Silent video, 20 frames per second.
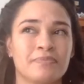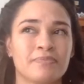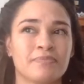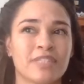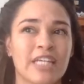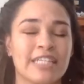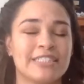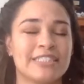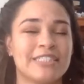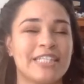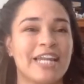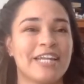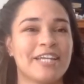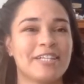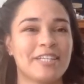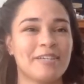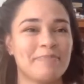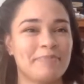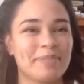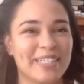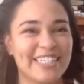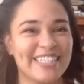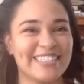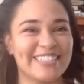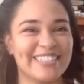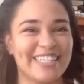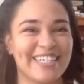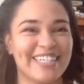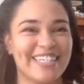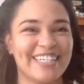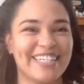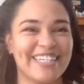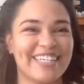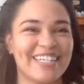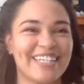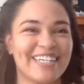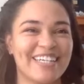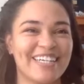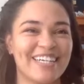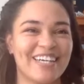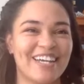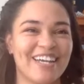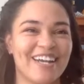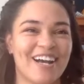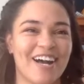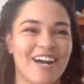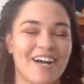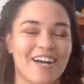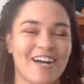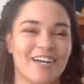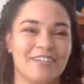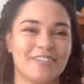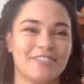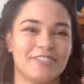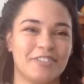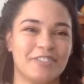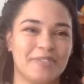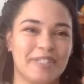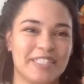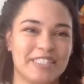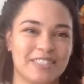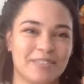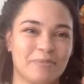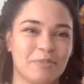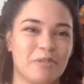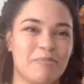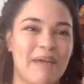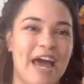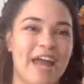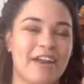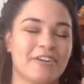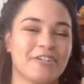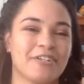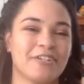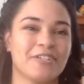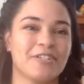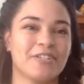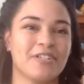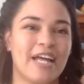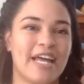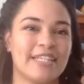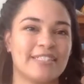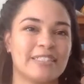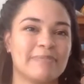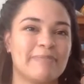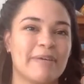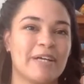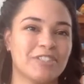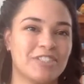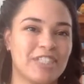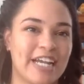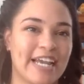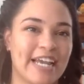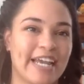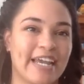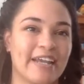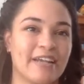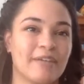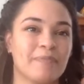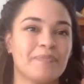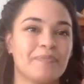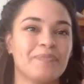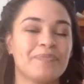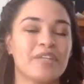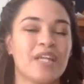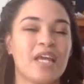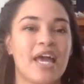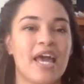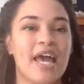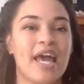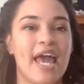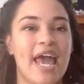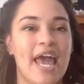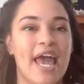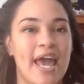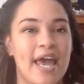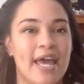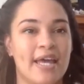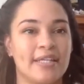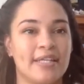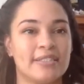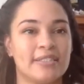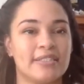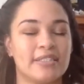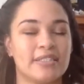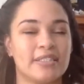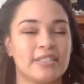aesthetically pleasing, doing some grammatical and spell checking. And